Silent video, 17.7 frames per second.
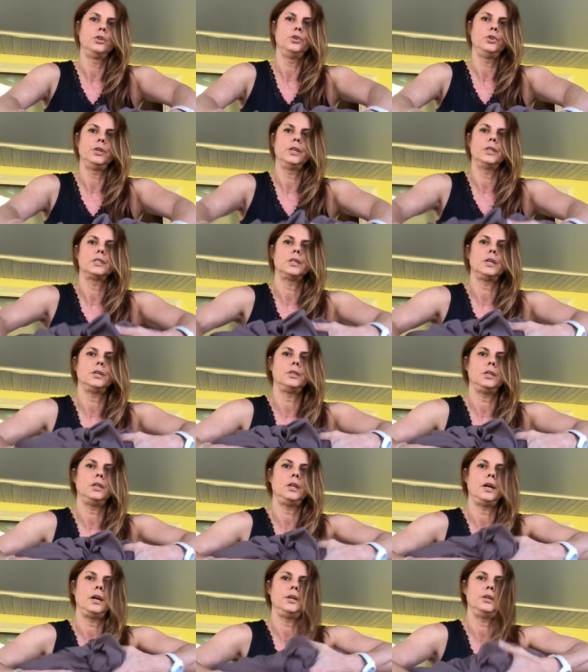you can tuck
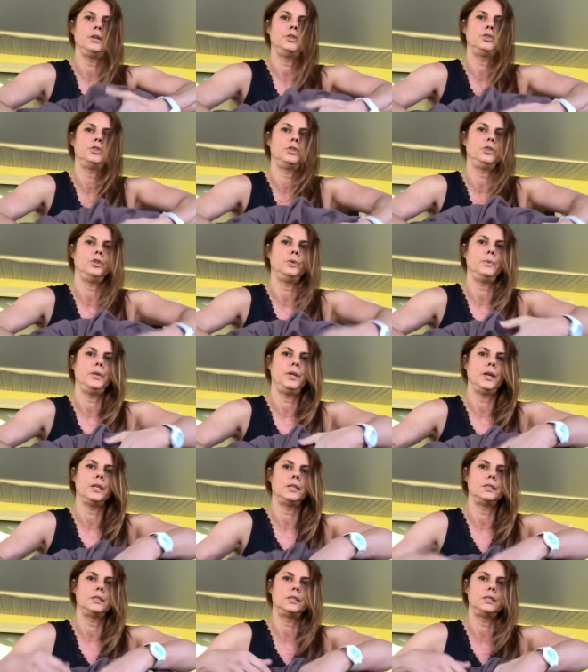the knot under nobody
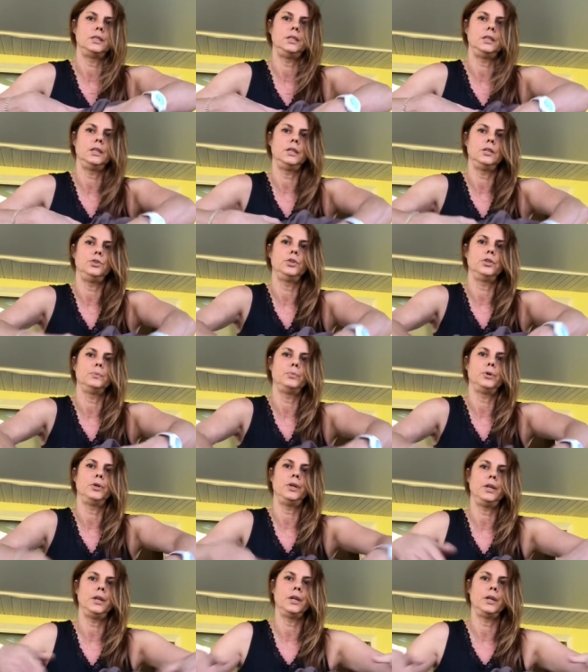has to see it you can put it